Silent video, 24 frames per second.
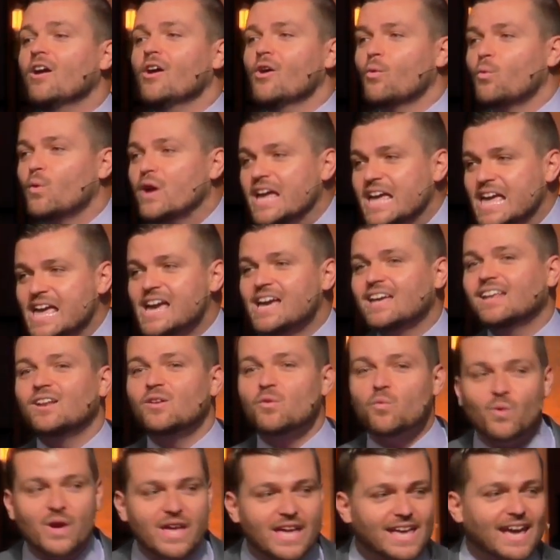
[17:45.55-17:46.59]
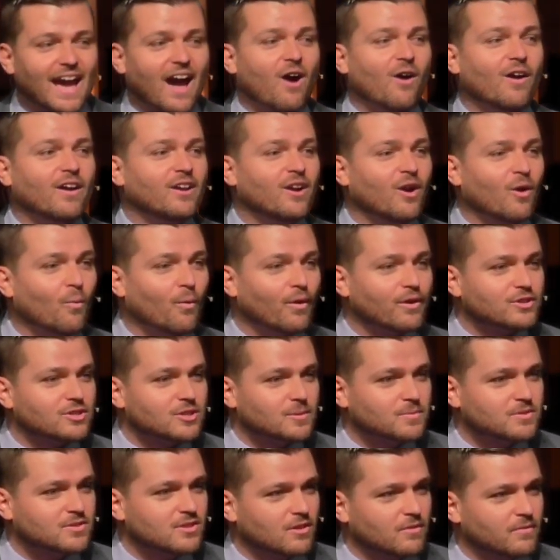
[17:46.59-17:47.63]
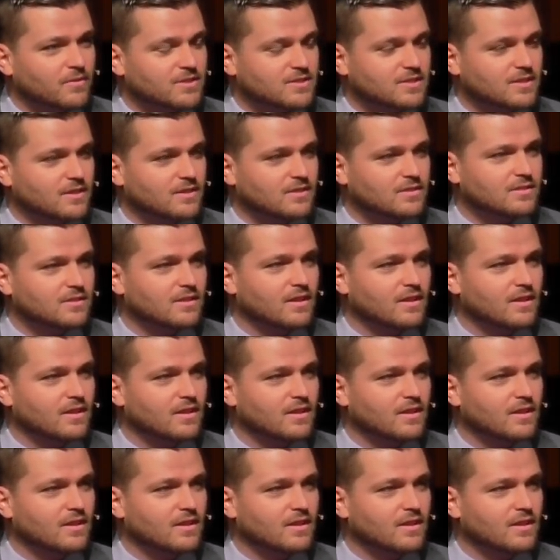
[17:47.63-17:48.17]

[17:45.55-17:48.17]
week in and week out in our worship services?